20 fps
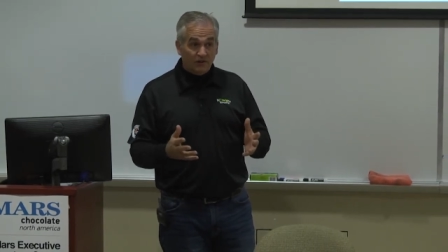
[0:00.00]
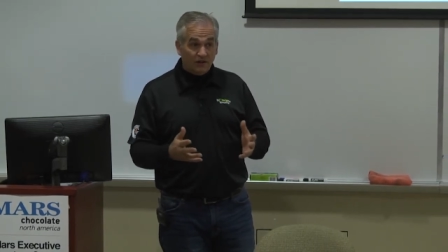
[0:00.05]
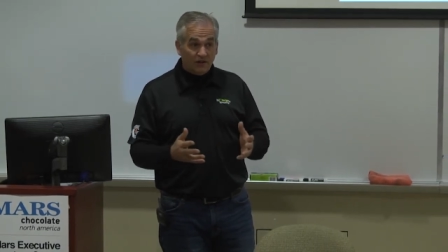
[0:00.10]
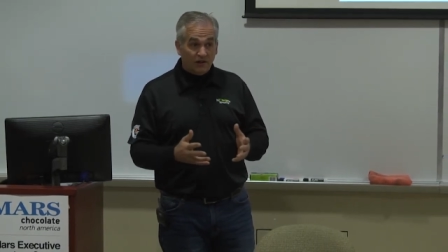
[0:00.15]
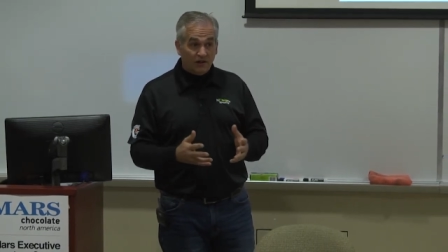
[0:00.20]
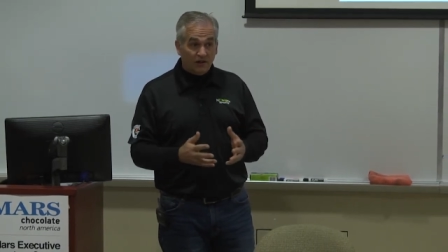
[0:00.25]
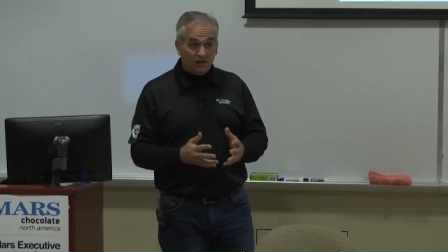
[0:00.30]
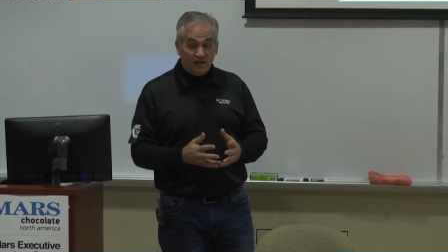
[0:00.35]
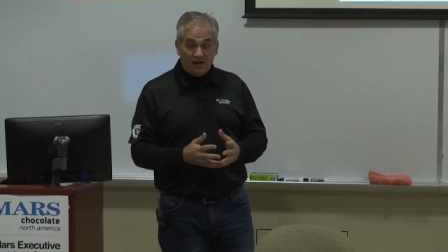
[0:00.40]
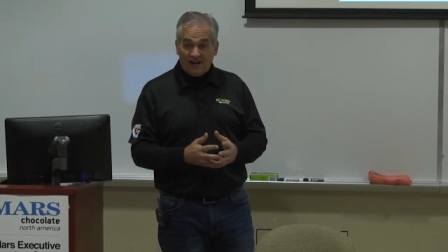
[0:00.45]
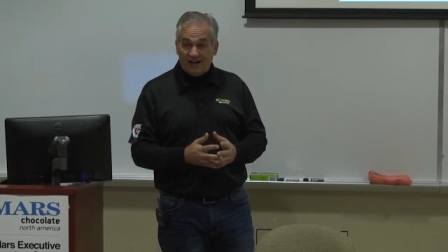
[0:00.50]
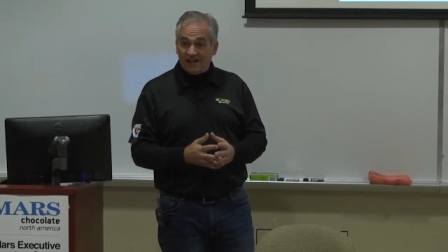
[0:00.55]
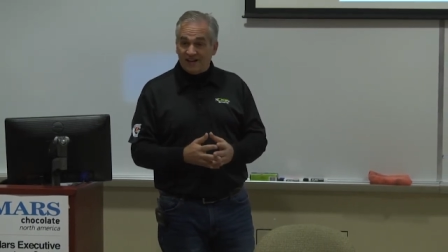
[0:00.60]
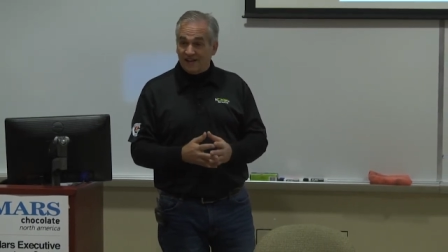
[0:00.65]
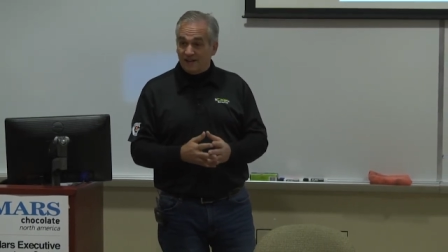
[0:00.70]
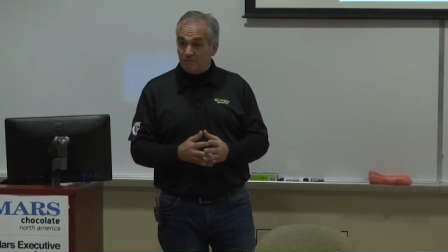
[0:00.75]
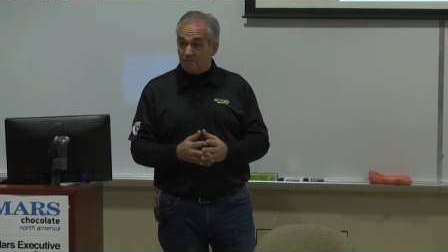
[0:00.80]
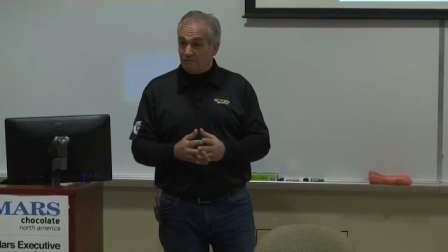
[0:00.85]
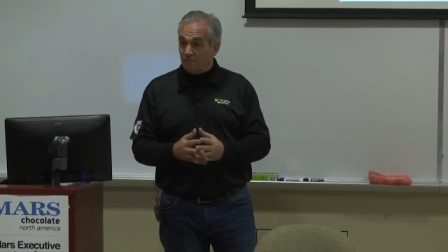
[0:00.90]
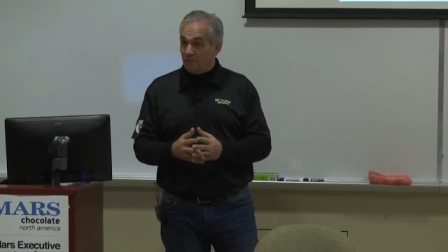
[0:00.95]
Uh, I
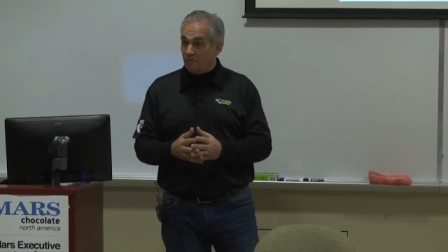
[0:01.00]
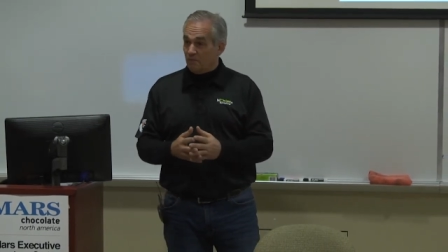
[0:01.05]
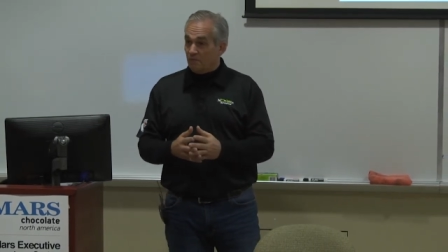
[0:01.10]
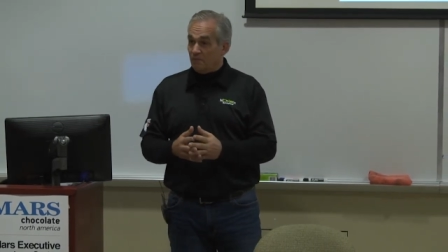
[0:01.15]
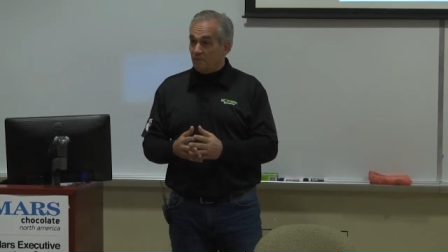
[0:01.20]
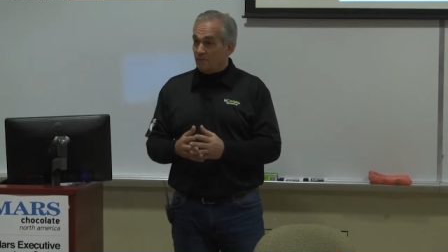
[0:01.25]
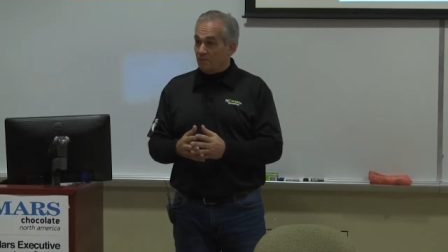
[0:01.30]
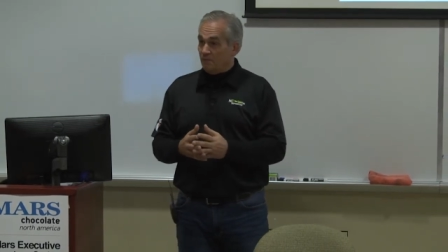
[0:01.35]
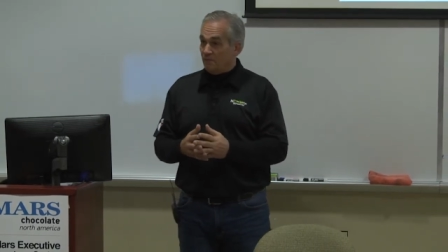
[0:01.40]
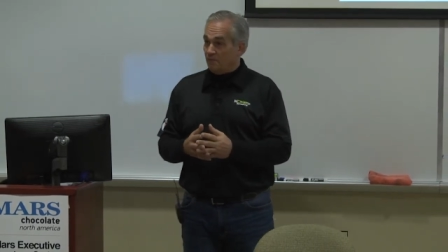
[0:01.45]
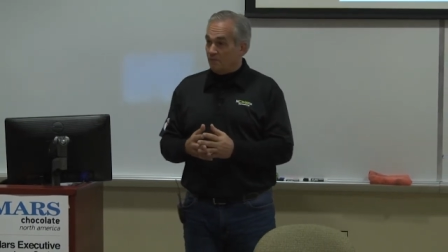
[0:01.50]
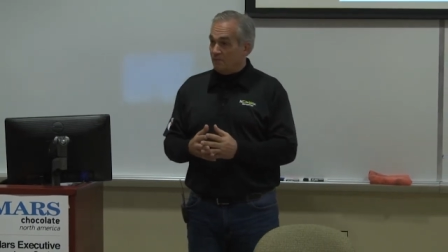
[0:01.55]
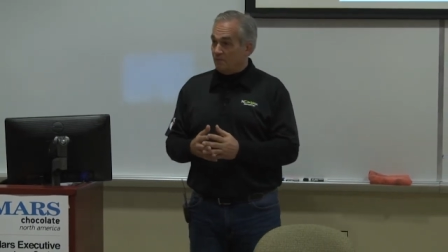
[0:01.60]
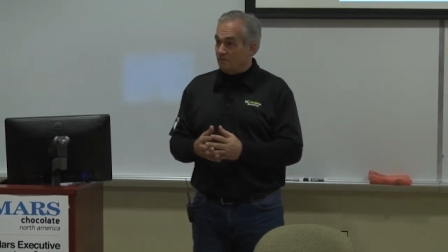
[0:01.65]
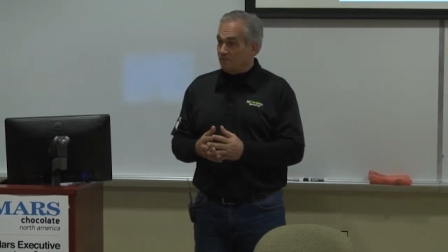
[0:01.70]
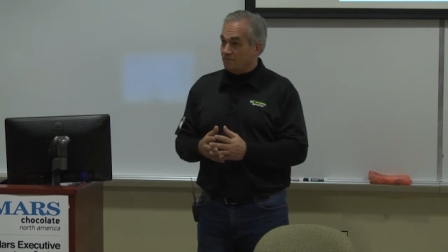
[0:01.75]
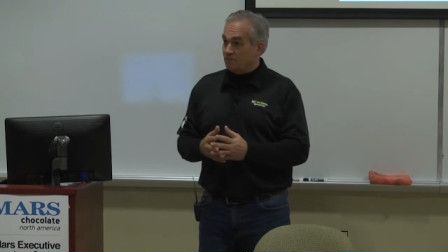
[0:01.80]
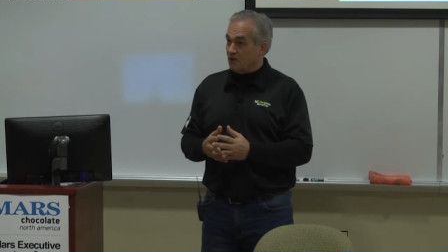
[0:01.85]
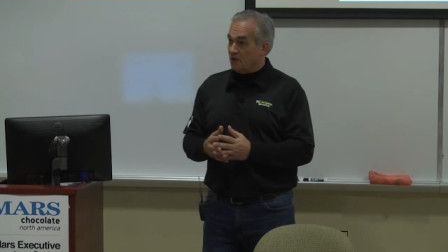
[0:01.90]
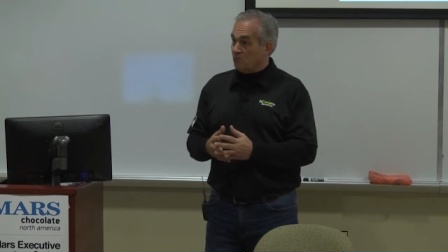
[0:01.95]
am
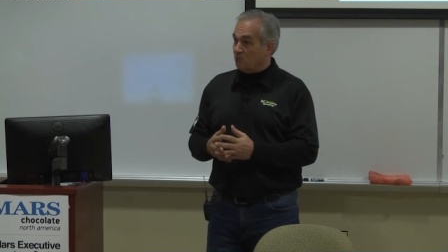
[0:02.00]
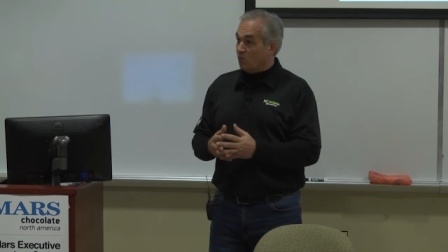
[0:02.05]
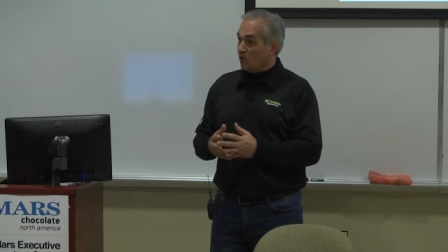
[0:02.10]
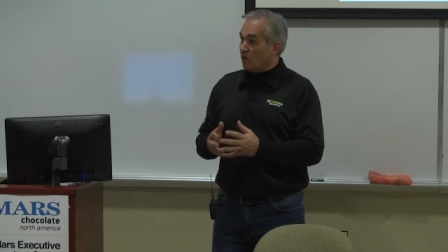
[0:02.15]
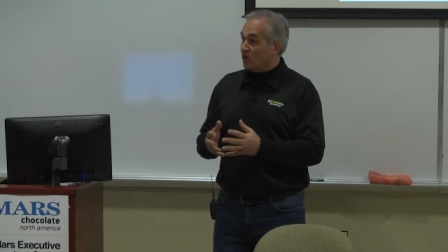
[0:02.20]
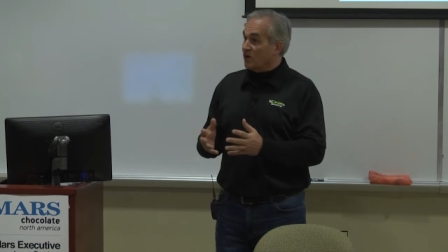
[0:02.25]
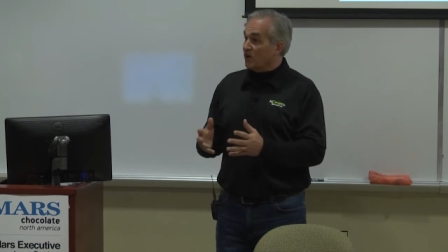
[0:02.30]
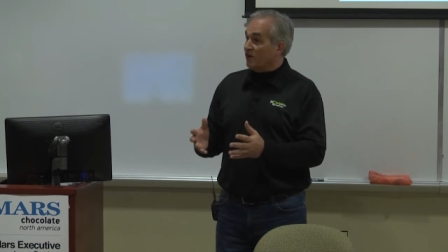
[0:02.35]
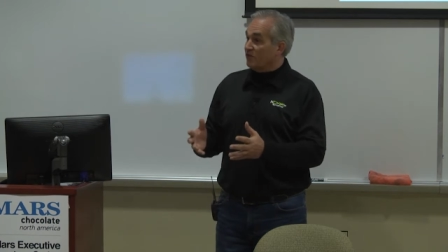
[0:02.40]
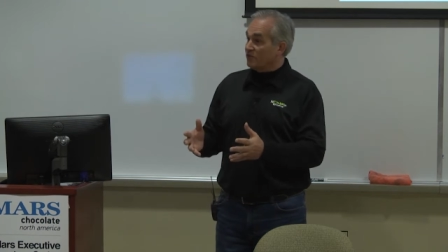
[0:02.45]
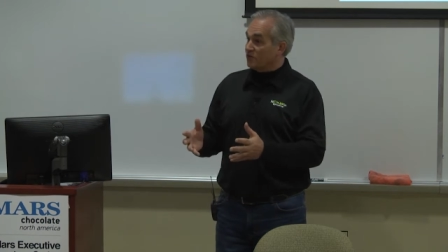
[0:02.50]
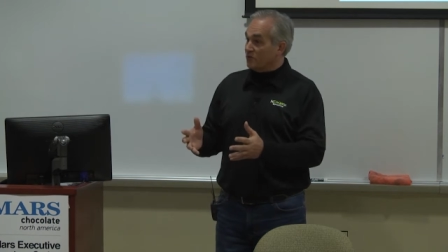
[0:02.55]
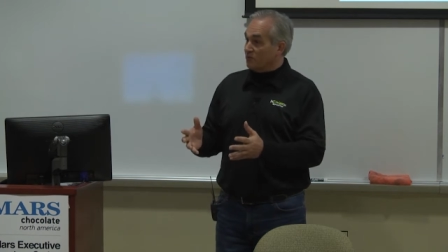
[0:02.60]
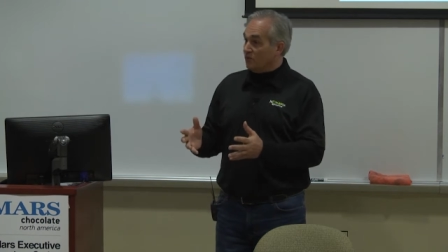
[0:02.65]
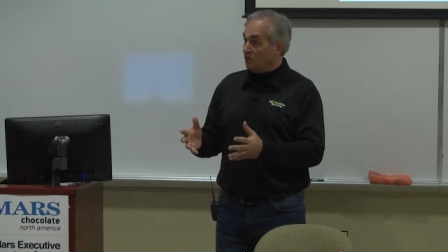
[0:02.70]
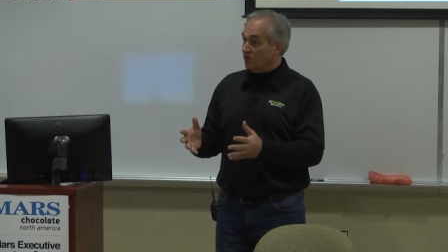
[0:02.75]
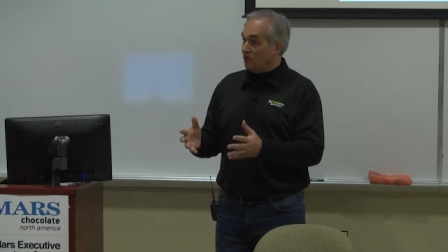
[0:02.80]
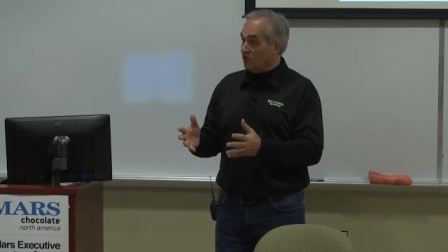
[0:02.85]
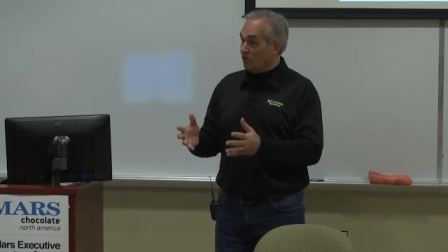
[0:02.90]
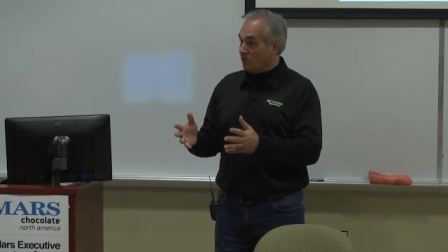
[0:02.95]
more
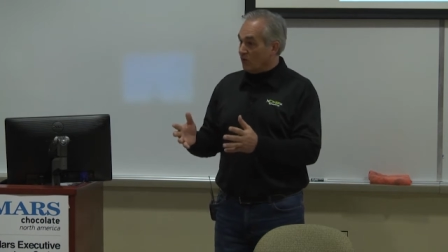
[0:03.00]
comfortable